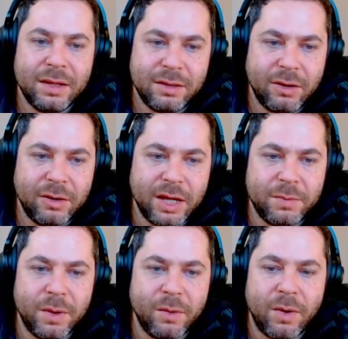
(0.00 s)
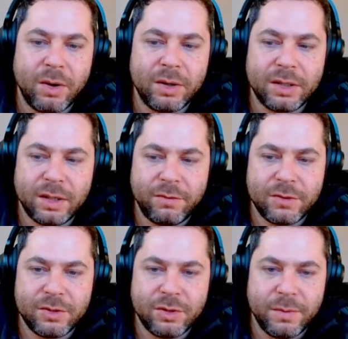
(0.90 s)
Don't get me wrong if
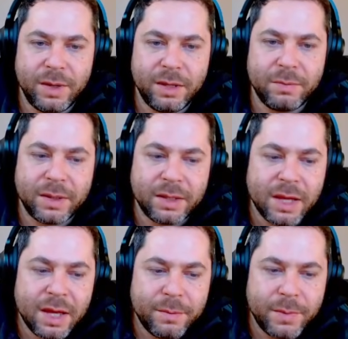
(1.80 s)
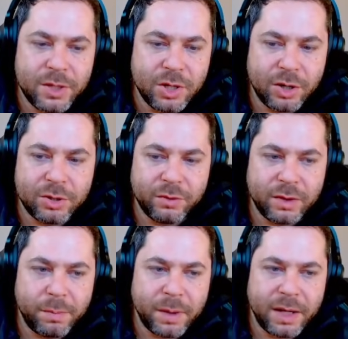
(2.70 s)
you zoom in, but majority of
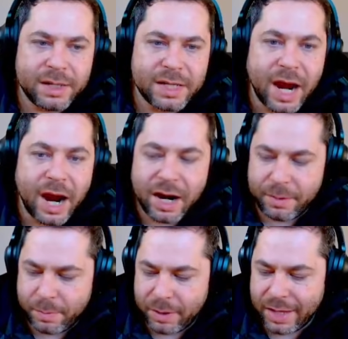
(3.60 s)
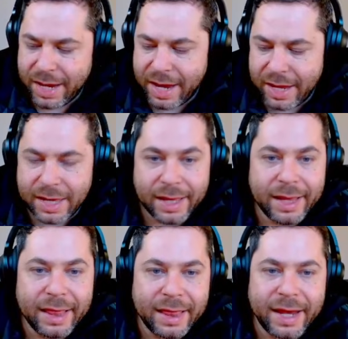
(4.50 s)
the players are playing
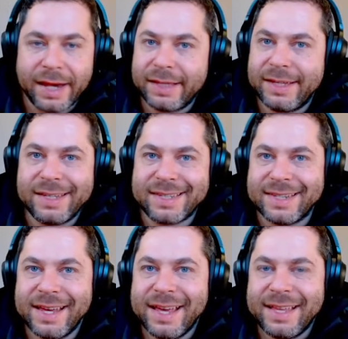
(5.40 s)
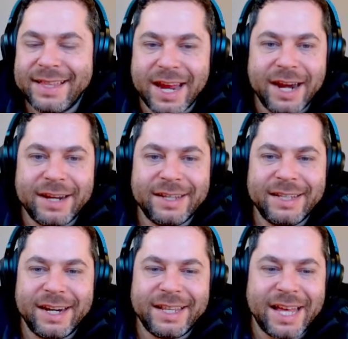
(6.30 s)
like this. They're
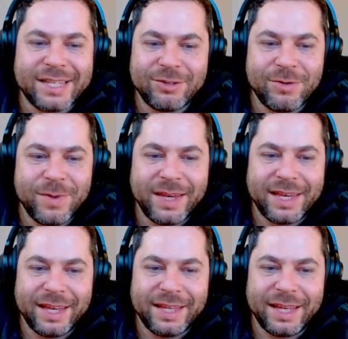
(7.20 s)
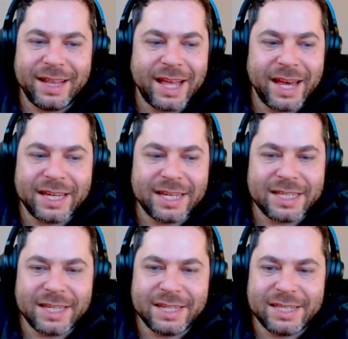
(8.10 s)
not zooming in and like,
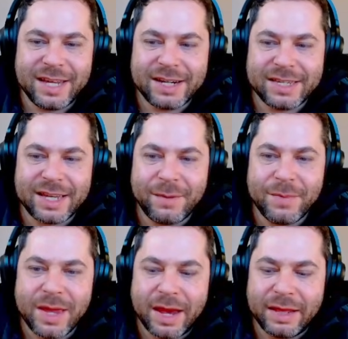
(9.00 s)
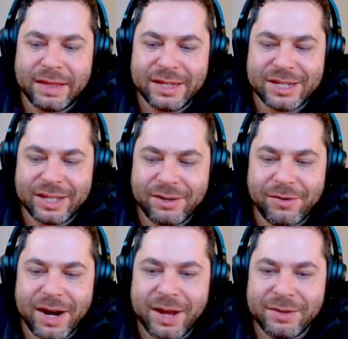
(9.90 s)
is there some Neya Legion
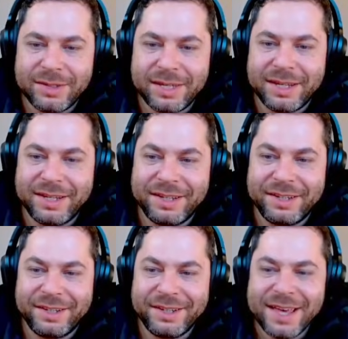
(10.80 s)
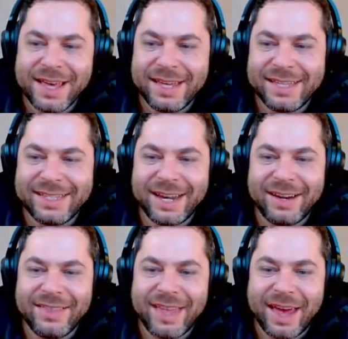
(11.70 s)
around? Is
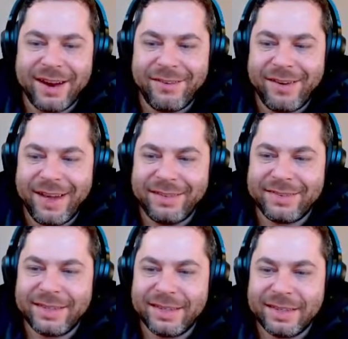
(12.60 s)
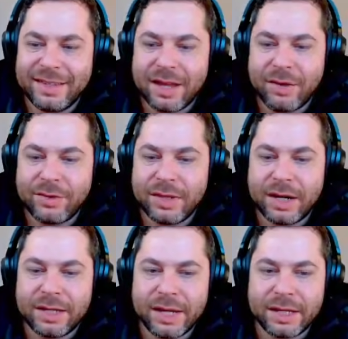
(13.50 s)
there Neya around? No,
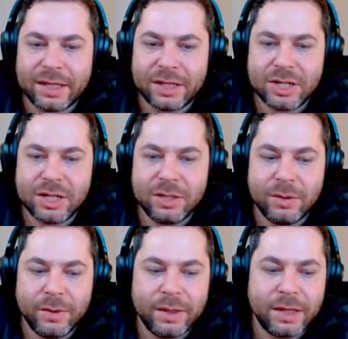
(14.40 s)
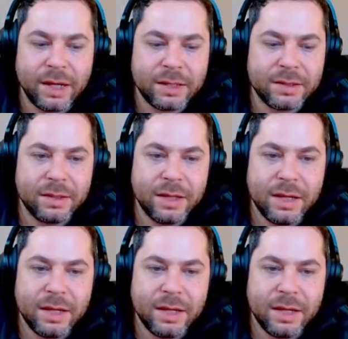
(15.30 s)
they're not actually doing that.